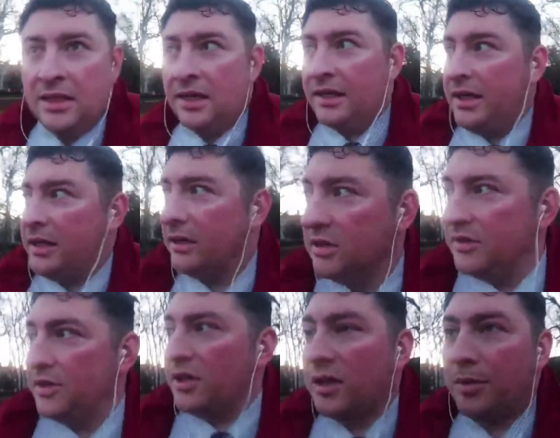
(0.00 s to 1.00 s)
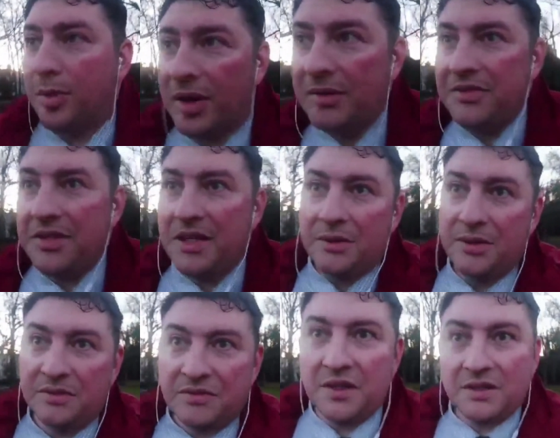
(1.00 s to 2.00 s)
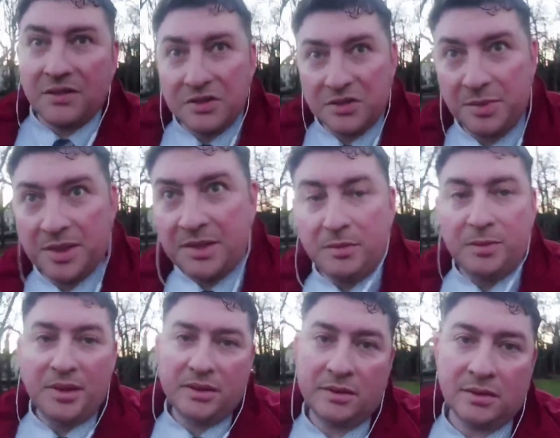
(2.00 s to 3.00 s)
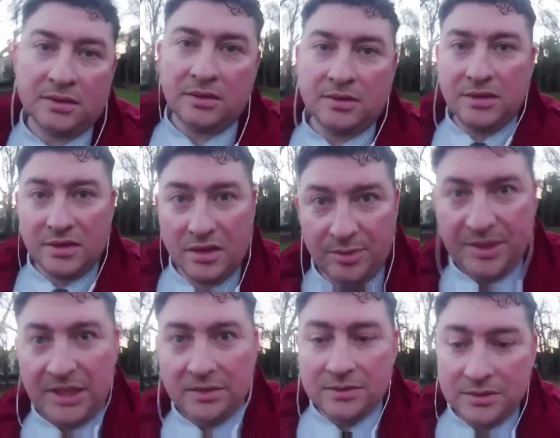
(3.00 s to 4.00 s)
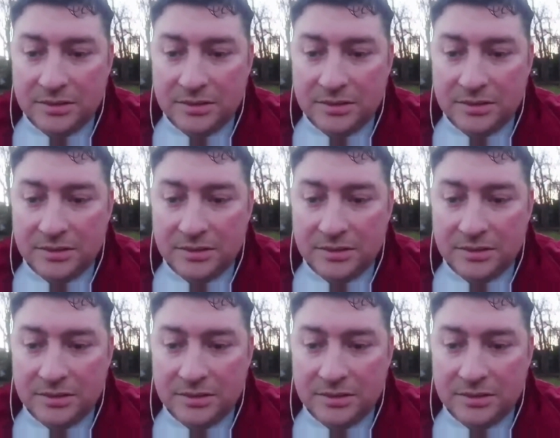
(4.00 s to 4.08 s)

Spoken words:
And yeah, I do feel like a plum videoing in front of loads of people, but it's got to be done.